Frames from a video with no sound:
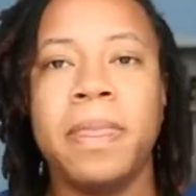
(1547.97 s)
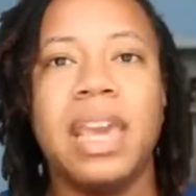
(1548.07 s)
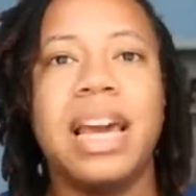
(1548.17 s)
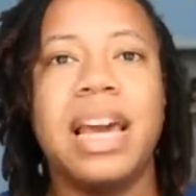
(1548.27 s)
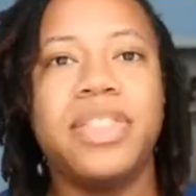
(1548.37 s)

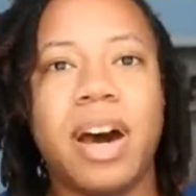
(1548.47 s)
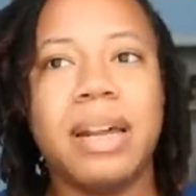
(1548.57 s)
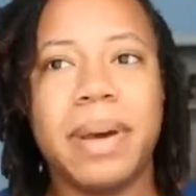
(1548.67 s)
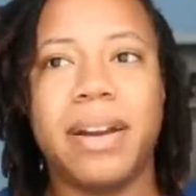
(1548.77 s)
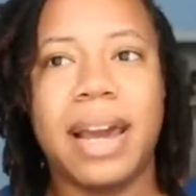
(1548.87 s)
And I thought
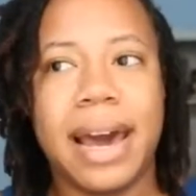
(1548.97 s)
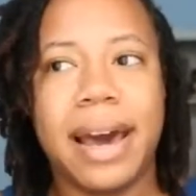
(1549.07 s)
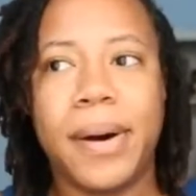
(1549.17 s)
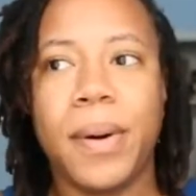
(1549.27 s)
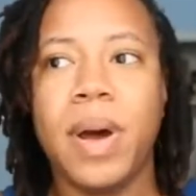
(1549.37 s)
about
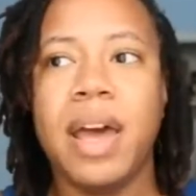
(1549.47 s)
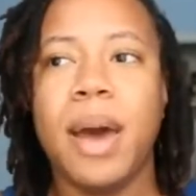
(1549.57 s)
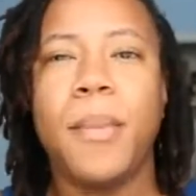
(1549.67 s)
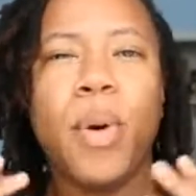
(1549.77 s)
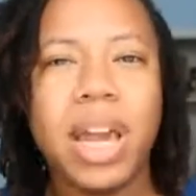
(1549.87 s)
how
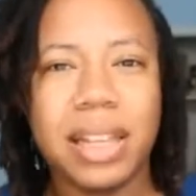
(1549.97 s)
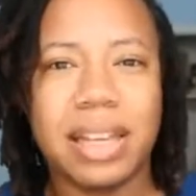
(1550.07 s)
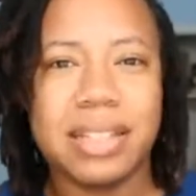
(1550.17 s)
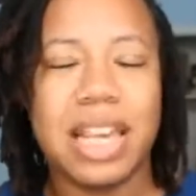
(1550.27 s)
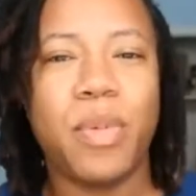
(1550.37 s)

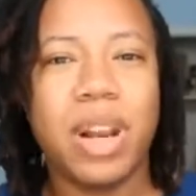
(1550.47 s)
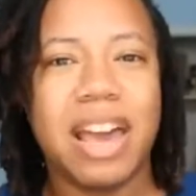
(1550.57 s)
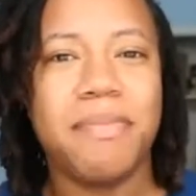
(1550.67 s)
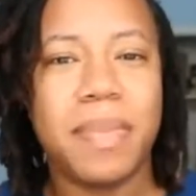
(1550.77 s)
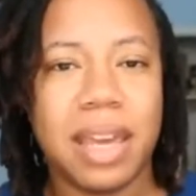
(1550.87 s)
pointless it would
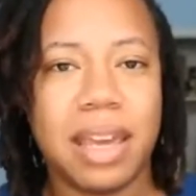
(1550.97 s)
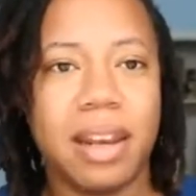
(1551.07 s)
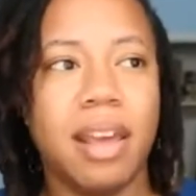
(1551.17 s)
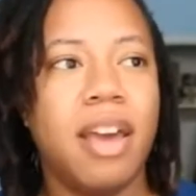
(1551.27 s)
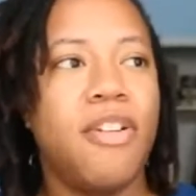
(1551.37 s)
have
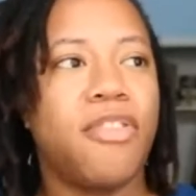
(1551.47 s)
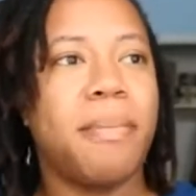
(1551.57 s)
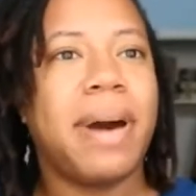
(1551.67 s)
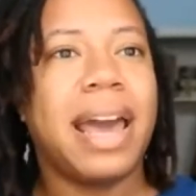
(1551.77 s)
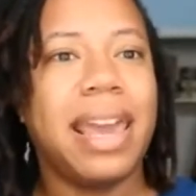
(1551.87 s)
been for
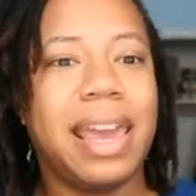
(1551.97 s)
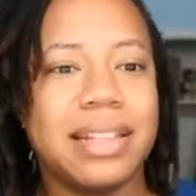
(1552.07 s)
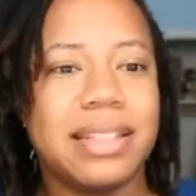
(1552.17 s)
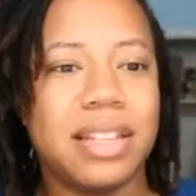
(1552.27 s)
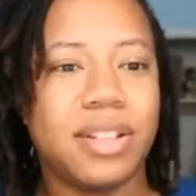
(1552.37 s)
my
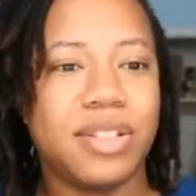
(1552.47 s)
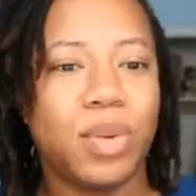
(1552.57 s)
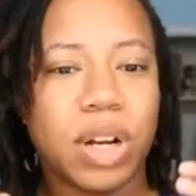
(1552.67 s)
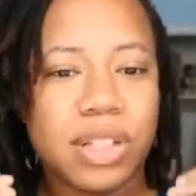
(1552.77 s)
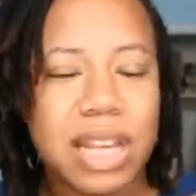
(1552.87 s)
ancestors to
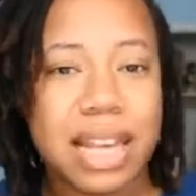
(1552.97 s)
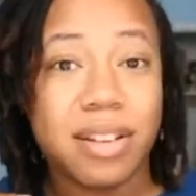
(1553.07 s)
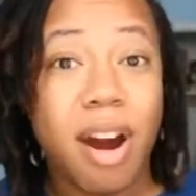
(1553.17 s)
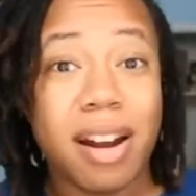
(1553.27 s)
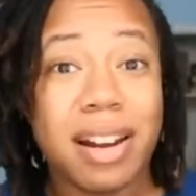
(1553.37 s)
work as
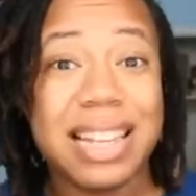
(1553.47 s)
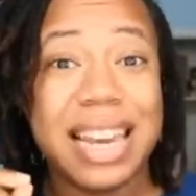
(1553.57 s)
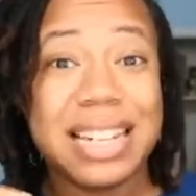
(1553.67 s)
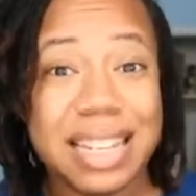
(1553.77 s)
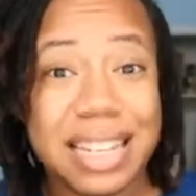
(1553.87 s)
hard as
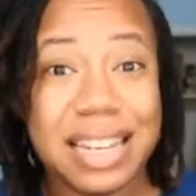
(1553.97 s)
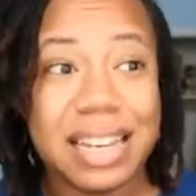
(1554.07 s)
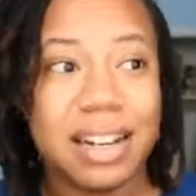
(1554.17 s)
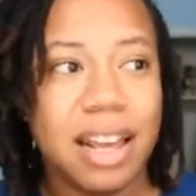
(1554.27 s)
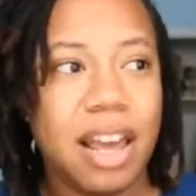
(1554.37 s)
they
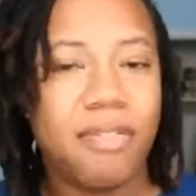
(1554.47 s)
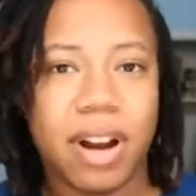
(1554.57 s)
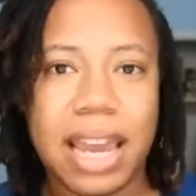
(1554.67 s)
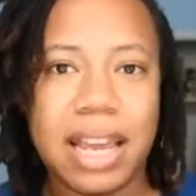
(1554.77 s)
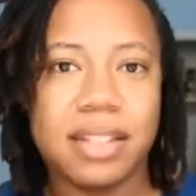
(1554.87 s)
did,
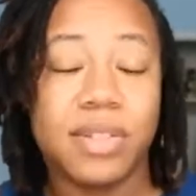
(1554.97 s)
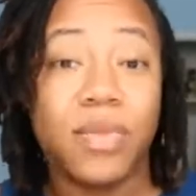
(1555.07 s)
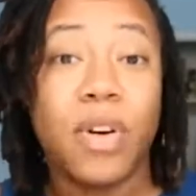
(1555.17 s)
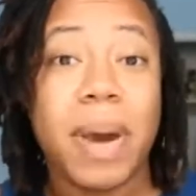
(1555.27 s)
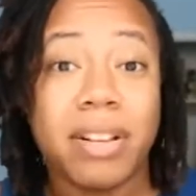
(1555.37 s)
right?
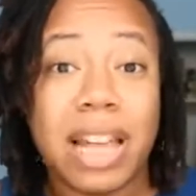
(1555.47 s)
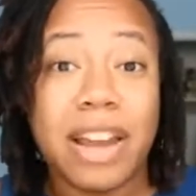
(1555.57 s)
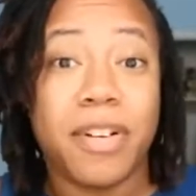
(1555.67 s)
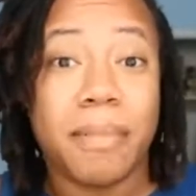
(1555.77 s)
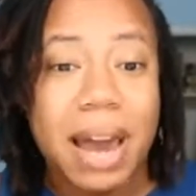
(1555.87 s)
For a better
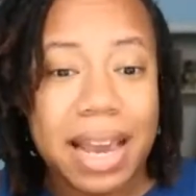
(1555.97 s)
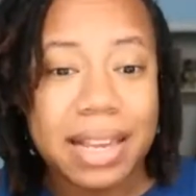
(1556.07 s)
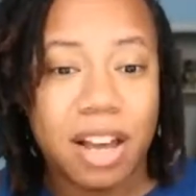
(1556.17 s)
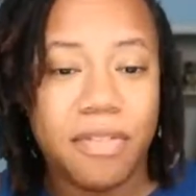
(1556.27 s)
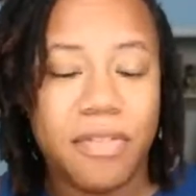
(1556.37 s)
life for
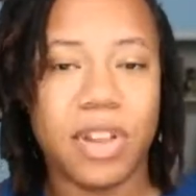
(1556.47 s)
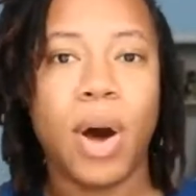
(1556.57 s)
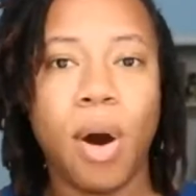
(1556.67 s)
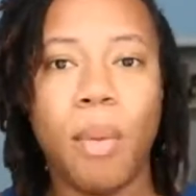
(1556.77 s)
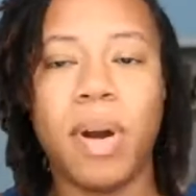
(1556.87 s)
myself, for the
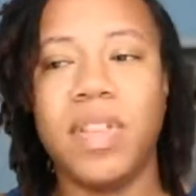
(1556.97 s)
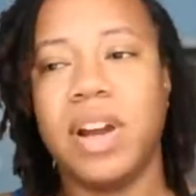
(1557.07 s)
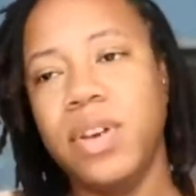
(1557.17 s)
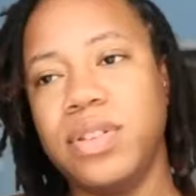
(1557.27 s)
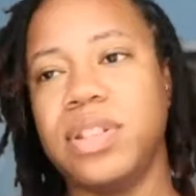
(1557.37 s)
hope of their
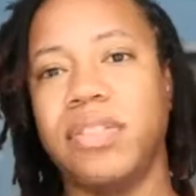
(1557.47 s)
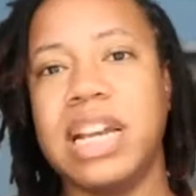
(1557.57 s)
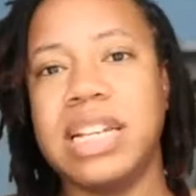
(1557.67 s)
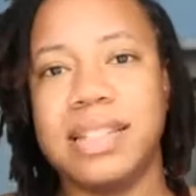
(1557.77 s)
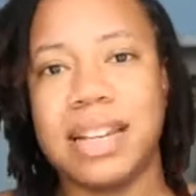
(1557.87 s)
future
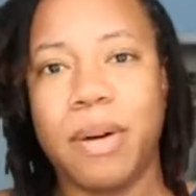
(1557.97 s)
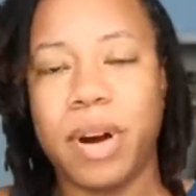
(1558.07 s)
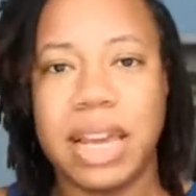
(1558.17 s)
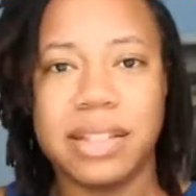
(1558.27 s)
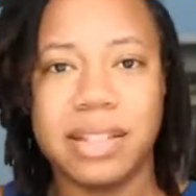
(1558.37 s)
generations not
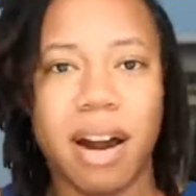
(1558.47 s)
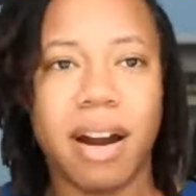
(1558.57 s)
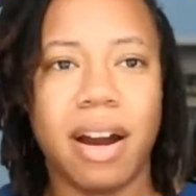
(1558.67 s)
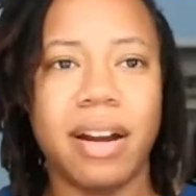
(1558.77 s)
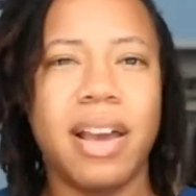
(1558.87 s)
working as
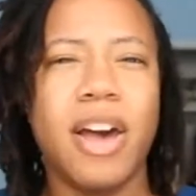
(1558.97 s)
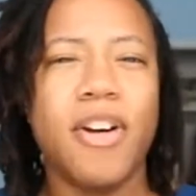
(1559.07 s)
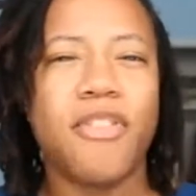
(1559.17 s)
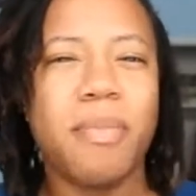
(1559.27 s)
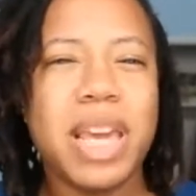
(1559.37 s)
hard,
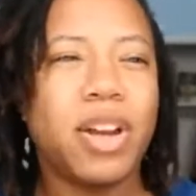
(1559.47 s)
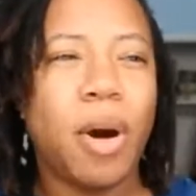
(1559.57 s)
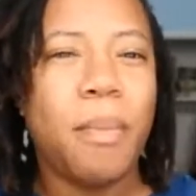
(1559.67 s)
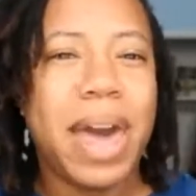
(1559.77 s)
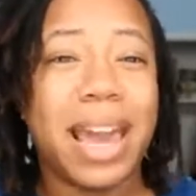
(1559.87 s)
for me to
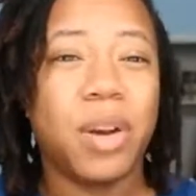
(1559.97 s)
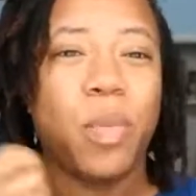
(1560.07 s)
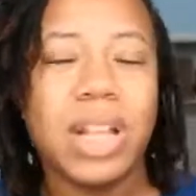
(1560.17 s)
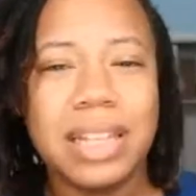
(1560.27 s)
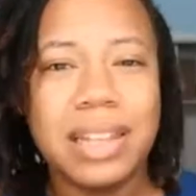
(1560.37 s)
go back and
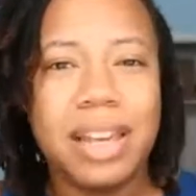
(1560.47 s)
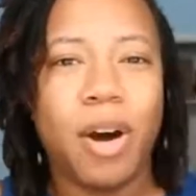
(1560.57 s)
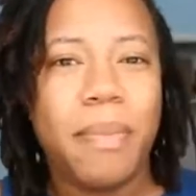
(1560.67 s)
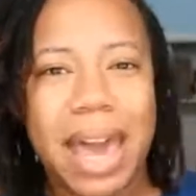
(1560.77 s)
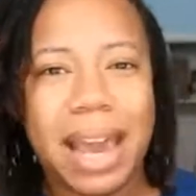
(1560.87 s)
willingly go
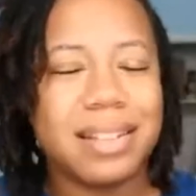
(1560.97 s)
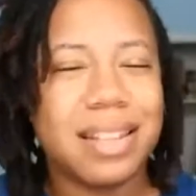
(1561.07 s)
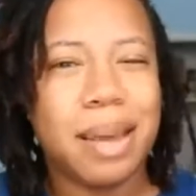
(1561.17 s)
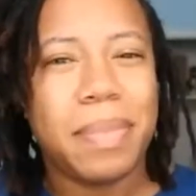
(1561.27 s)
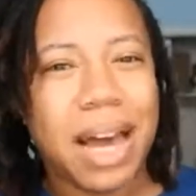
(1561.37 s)
back into
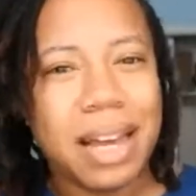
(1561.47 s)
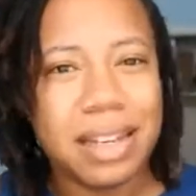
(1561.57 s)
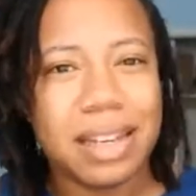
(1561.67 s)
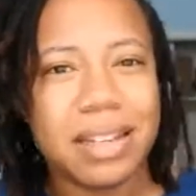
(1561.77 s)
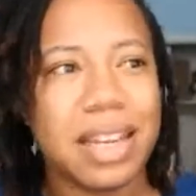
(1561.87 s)
that
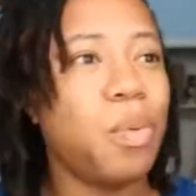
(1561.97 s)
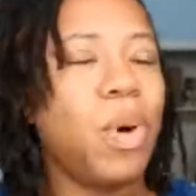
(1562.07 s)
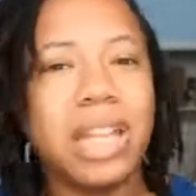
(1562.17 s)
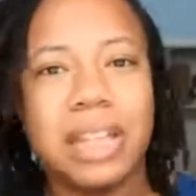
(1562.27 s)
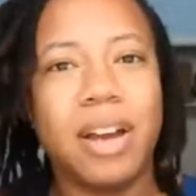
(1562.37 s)
bondage and willingly go